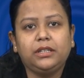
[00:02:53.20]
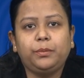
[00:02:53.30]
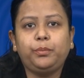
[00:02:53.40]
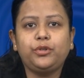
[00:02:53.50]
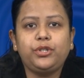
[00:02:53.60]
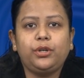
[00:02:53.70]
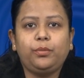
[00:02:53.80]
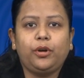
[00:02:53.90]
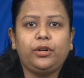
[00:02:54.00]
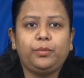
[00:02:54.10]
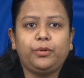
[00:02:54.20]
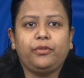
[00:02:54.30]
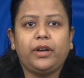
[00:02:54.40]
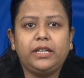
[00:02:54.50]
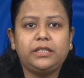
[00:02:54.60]
The posterior border
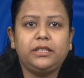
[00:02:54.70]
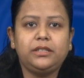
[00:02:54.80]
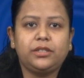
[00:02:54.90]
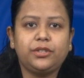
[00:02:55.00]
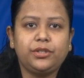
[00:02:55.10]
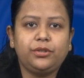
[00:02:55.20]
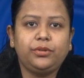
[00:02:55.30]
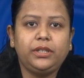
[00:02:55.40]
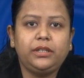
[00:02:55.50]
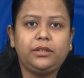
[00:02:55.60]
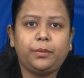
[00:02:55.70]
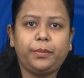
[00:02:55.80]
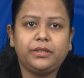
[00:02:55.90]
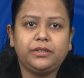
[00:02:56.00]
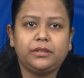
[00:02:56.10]
provides insertion to the
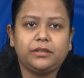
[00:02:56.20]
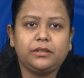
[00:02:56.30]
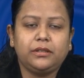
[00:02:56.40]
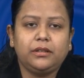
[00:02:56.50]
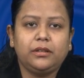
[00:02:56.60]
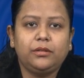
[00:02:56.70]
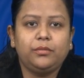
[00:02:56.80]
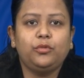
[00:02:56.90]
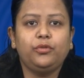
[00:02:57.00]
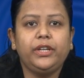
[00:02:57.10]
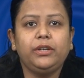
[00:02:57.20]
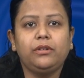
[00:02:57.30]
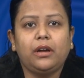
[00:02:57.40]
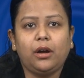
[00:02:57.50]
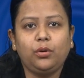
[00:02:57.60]
trapezius. Moving
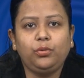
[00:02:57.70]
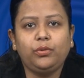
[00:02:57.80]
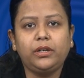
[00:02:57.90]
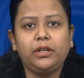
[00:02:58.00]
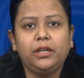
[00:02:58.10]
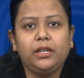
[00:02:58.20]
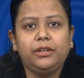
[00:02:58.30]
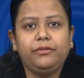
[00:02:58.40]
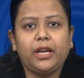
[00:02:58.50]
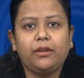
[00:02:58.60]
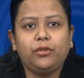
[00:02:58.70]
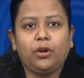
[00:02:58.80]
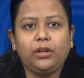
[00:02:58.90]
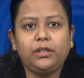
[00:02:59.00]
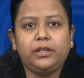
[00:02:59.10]
outward, we have
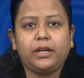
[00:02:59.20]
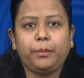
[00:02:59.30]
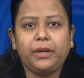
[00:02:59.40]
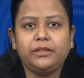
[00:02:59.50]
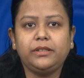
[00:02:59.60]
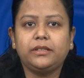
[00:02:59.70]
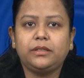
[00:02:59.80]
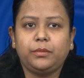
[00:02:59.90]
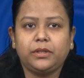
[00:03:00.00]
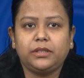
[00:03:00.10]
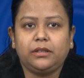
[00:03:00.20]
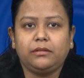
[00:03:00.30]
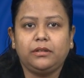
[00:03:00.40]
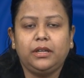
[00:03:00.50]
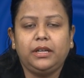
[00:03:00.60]
got the trapezius muscle.
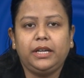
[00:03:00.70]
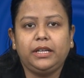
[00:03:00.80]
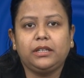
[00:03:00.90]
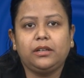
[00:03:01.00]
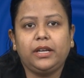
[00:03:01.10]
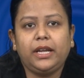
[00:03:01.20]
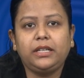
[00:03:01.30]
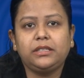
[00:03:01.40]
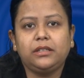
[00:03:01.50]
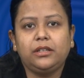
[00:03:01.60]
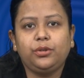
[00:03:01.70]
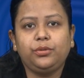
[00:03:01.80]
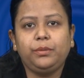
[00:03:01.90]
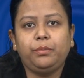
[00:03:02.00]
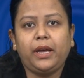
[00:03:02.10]
It connects
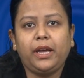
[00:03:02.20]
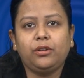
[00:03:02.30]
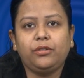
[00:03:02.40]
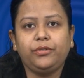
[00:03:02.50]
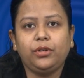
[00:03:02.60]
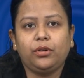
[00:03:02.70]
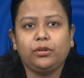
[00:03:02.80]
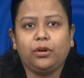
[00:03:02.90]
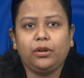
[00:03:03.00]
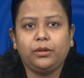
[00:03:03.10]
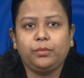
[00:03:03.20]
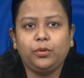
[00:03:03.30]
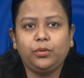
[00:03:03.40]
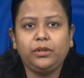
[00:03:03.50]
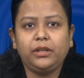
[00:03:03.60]
to the back of your
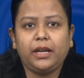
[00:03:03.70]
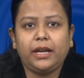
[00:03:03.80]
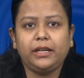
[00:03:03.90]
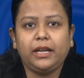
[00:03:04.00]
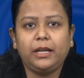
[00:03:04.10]
collarbone and